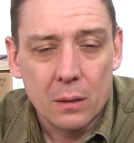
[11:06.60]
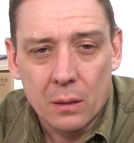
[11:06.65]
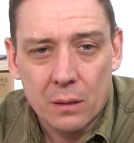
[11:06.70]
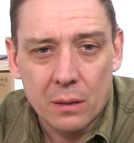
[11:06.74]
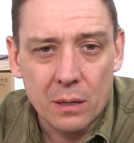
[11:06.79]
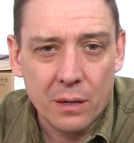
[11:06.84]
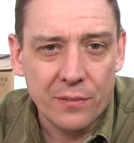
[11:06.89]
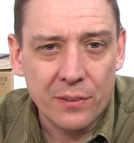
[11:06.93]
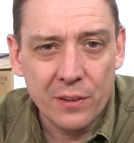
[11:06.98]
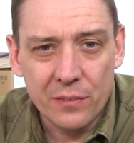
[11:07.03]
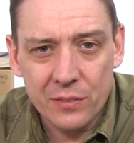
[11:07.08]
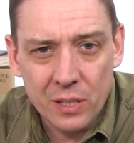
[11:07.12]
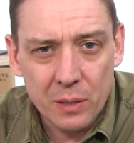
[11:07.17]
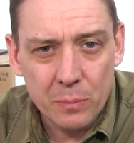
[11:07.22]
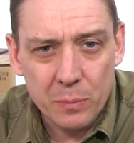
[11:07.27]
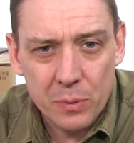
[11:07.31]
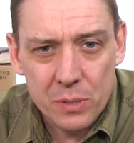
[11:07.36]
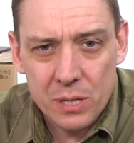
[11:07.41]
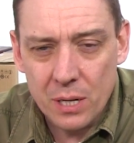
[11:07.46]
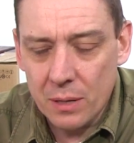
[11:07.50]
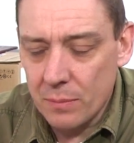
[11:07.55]

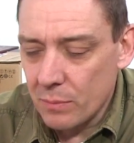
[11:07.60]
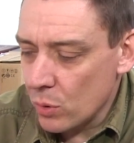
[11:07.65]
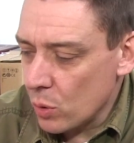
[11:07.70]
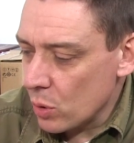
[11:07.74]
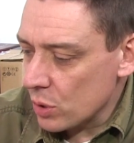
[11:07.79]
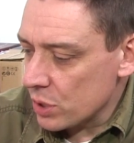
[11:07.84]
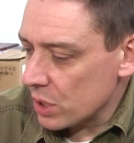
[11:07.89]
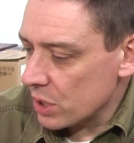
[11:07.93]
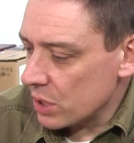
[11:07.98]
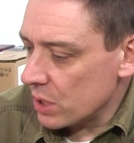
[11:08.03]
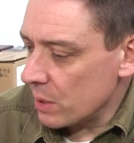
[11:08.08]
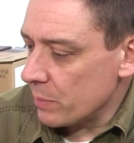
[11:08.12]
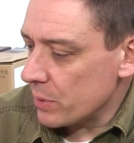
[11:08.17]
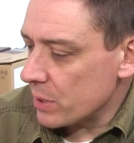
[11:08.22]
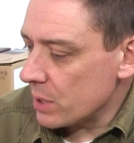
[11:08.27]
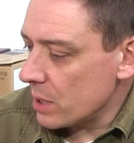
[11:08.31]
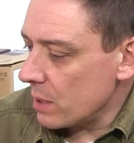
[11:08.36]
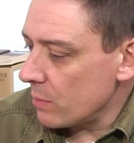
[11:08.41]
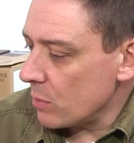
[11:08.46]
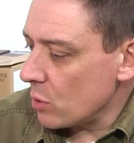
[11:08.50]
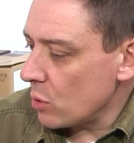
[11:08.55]
15% more,
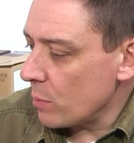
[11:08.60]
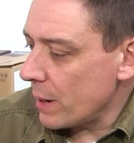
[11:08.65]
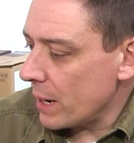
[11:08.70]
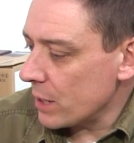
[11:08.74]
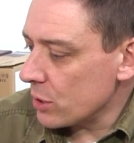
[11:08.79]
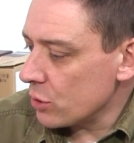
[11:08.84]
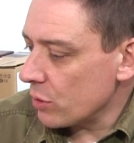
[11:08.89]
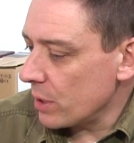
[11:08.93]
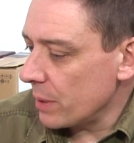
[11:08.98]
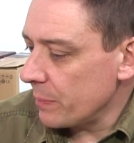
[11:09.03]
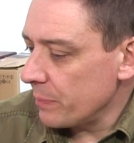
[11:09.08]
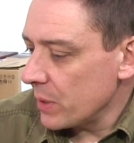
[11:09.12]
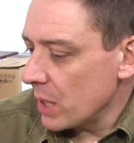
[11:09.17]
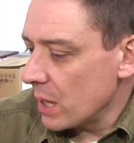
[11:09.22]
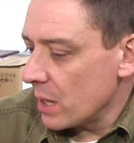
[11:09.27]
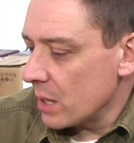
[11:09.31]
16% more battery.